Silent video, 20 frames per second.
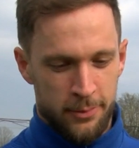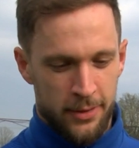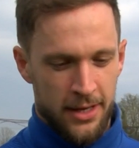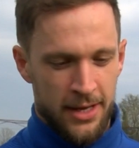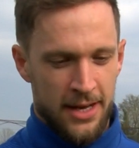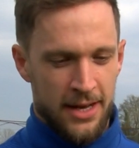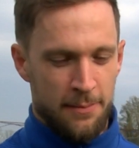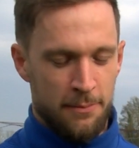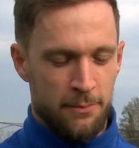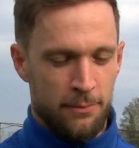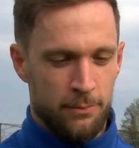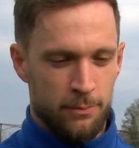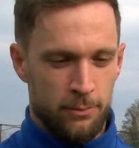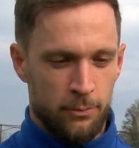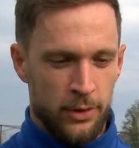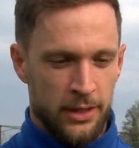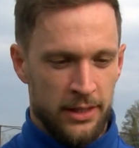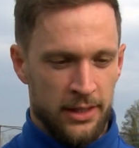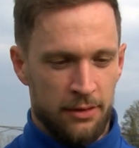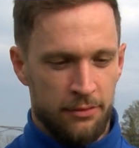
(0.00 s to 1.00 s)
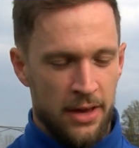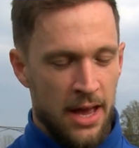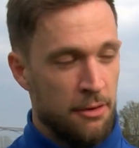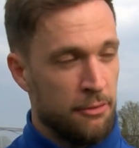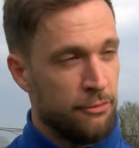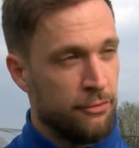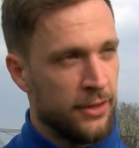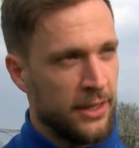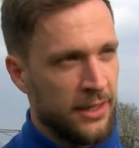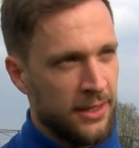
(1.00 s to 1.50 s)
but we'll give it
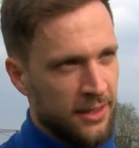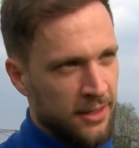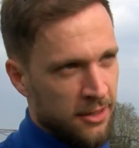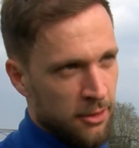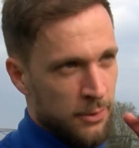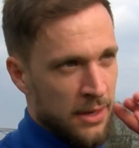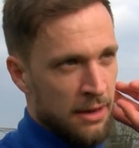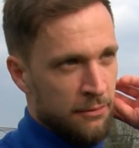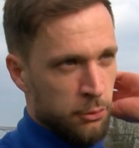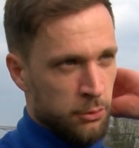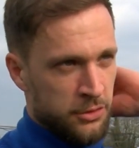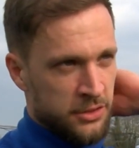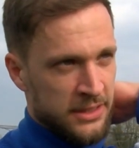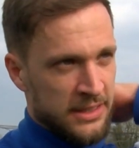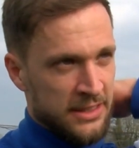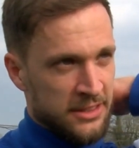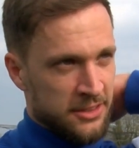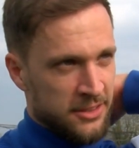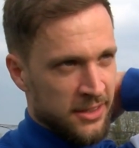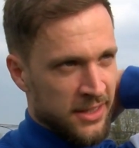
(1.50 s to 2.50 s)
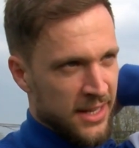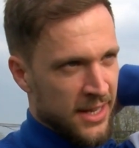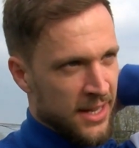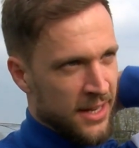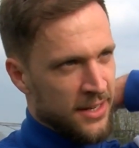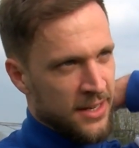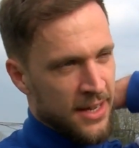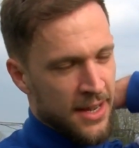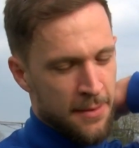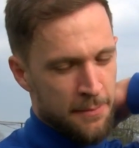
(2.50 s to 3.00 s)
everything like we have all season,
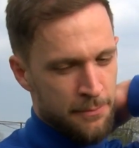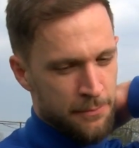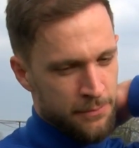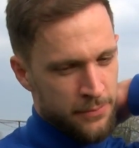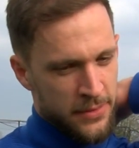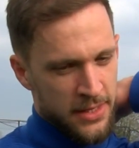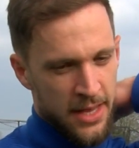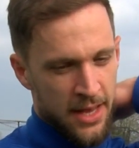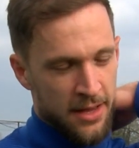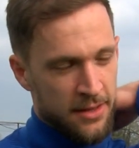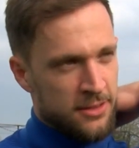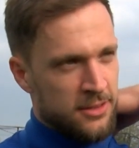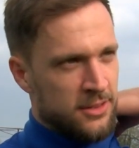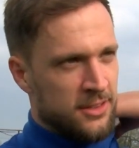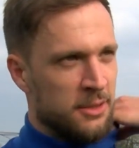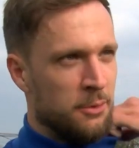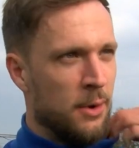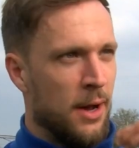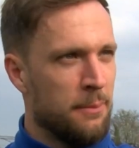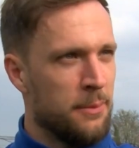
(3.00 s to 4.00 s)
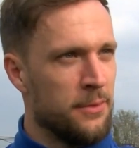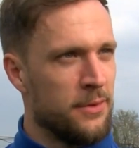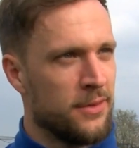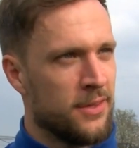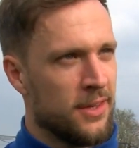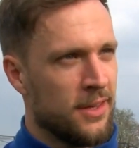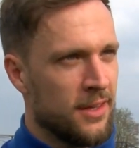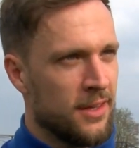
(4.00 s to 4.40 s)
and yeah, see what happens.